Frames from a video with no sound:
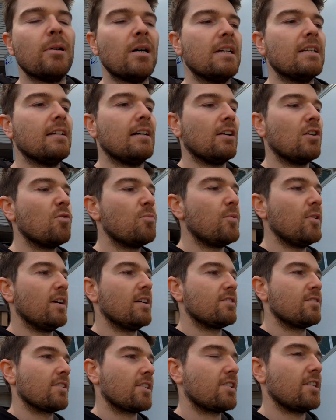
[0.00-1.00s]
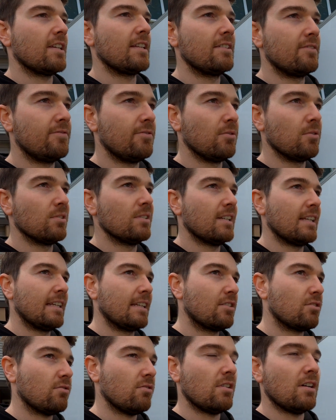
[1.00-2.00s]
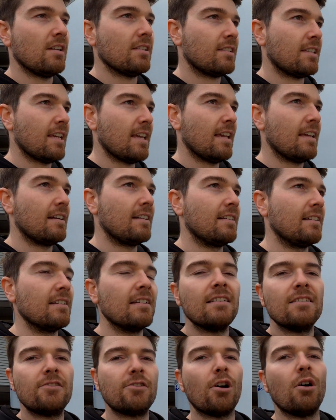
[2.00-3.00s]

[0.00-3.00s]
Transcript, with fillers: but I hope you guys are excited for a cross Canada